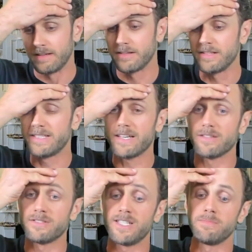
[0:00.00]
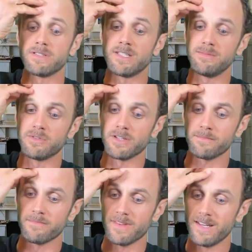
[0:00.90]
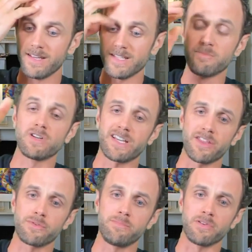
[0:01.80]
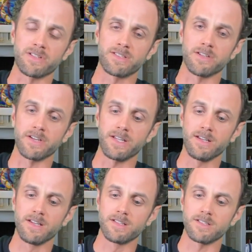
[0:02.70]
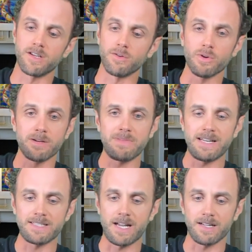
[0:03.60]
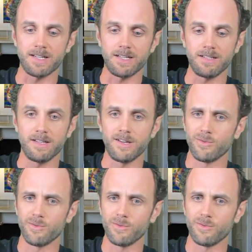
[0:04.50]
Couldn't take those C-boats anymore. This is more like a 3-port story. So we're in Minnetonka.